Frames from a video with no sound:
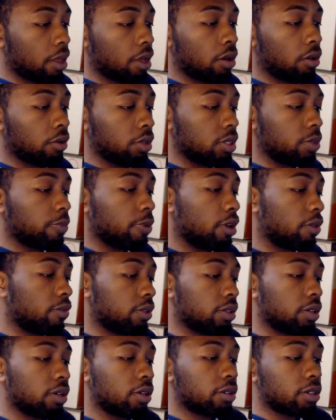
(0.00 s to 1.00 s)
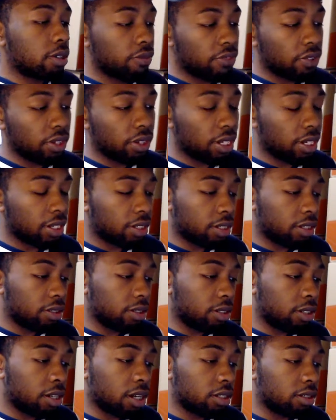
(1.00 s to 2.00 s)
on these punt returns, I feel like
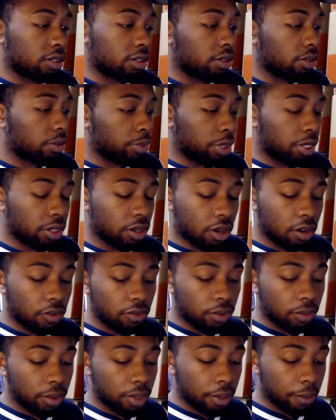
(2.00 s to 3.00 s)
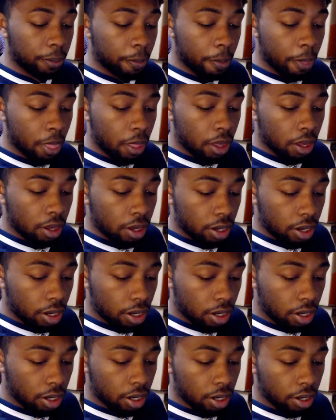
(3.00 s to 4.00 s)
Gunner's gonna break off for one.
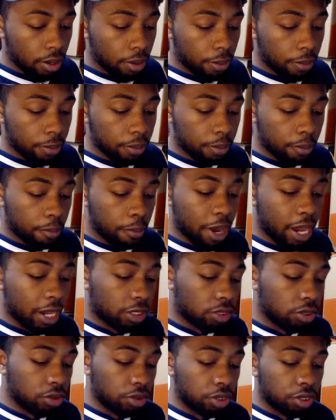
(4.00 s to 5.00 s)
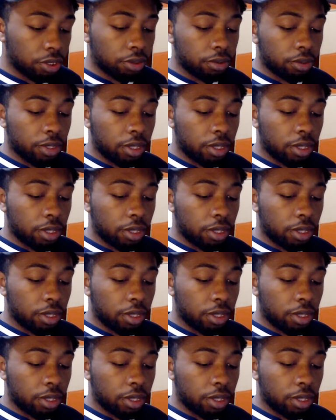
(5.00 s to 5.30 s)
Mike Nugent.